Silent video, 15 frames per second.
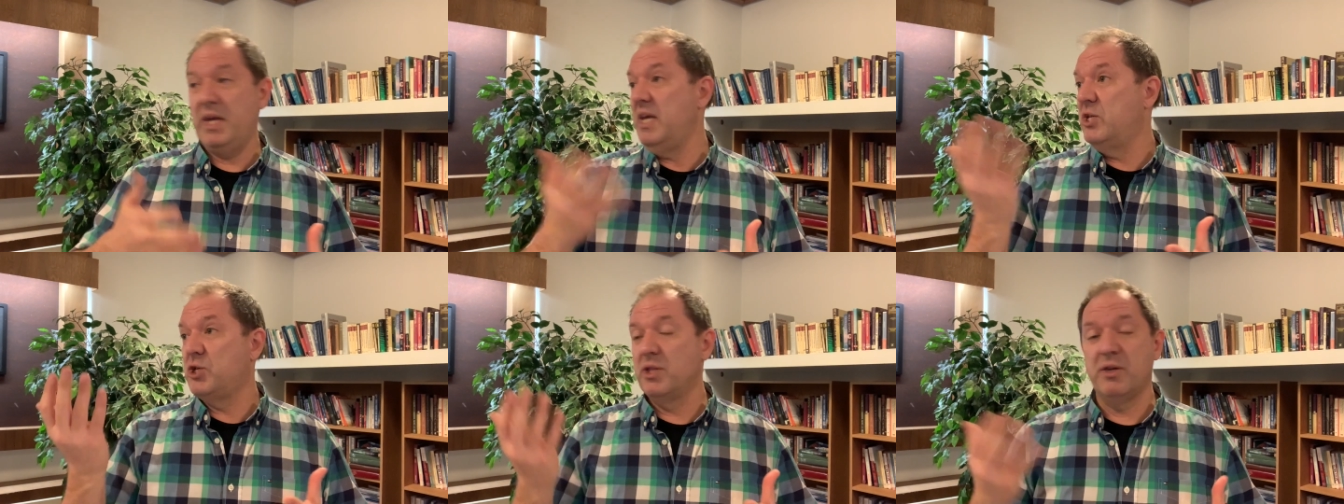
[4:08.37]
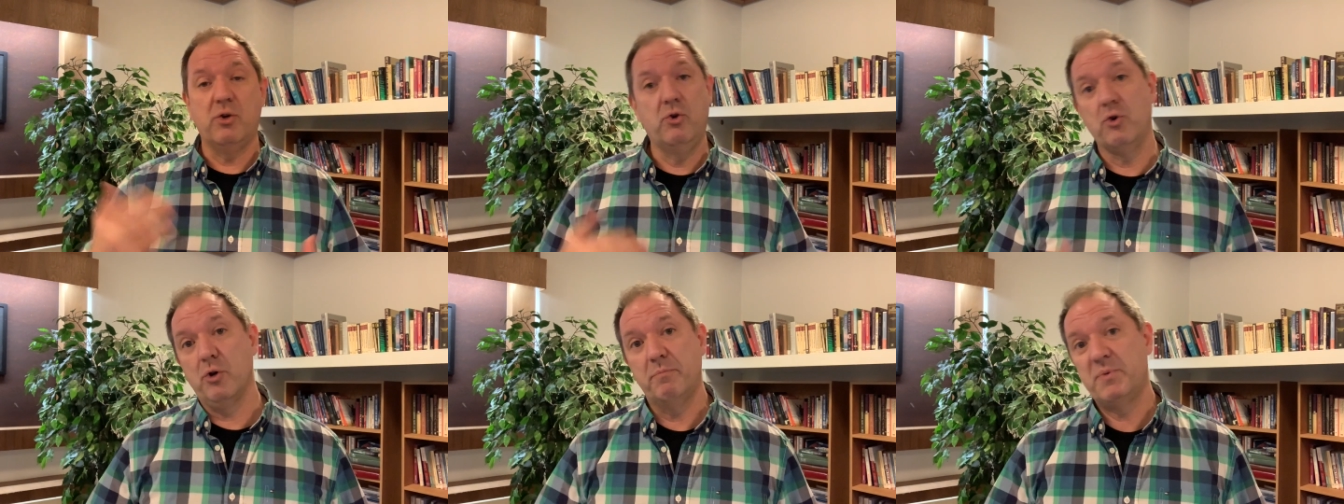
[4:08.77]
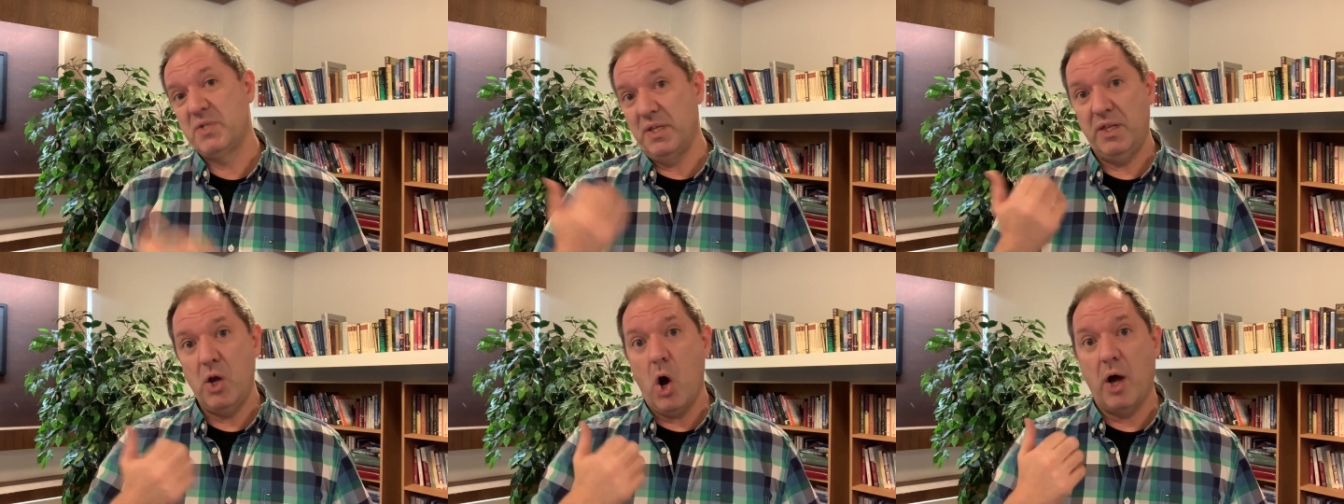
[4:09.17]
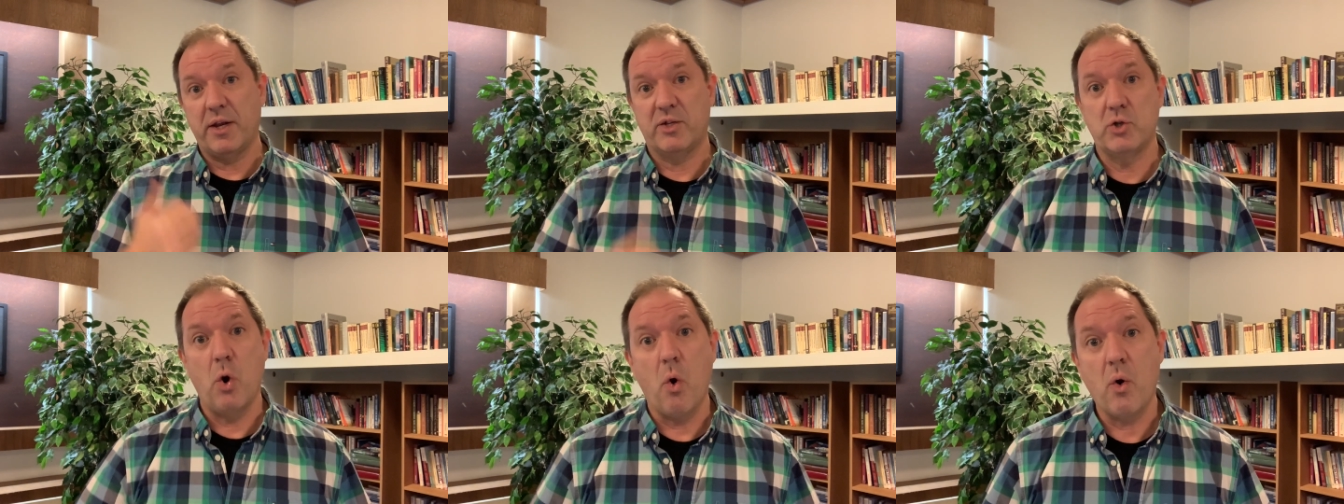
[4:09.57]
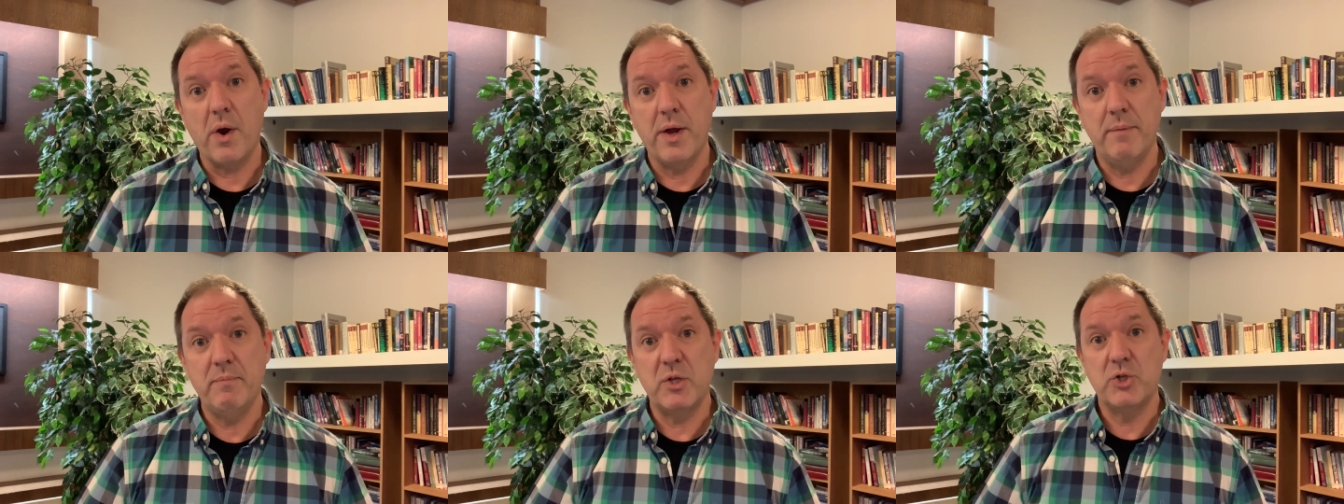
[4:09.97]
each of the groups in the
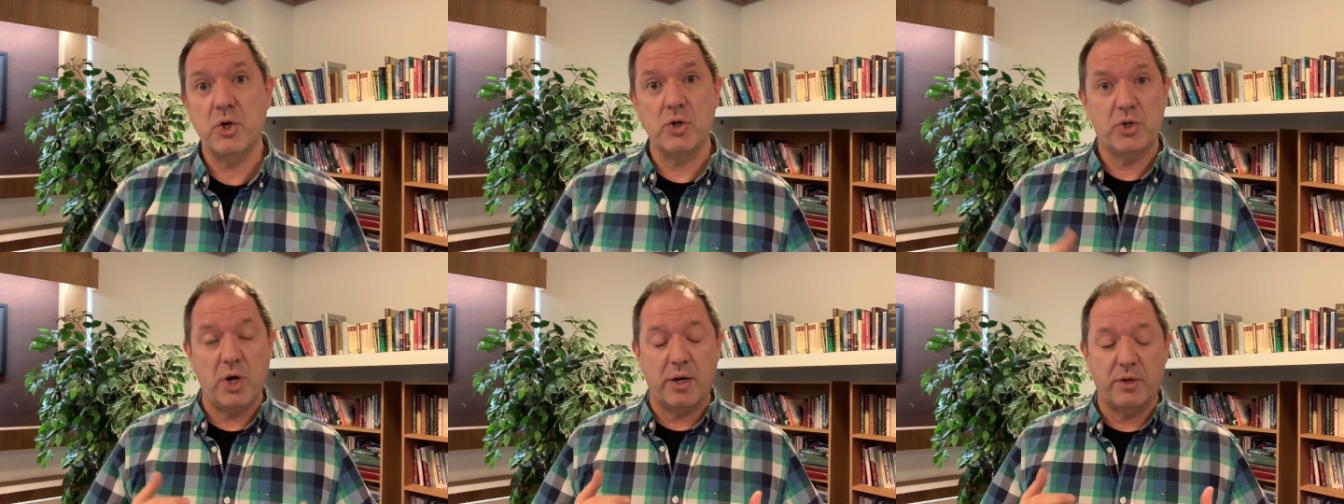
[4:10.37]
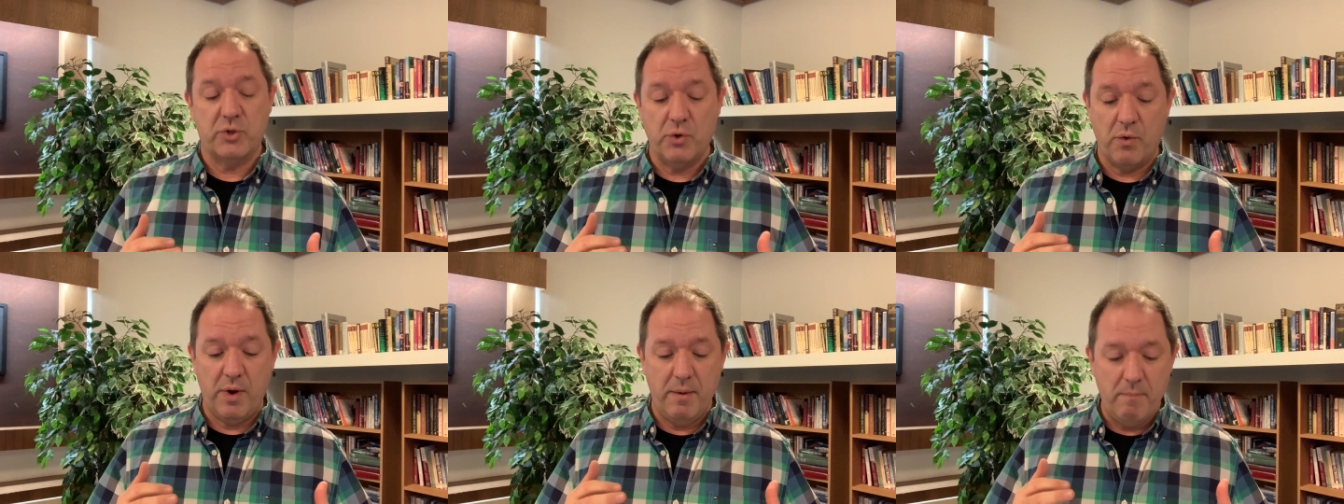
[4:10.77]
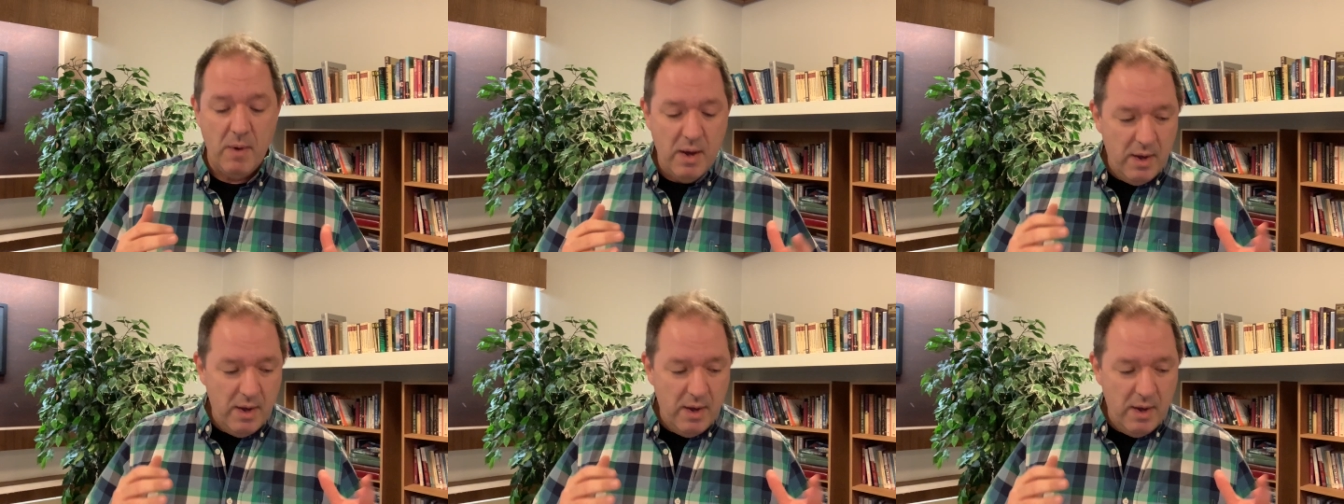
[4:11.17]
auditorium, the church auditorium,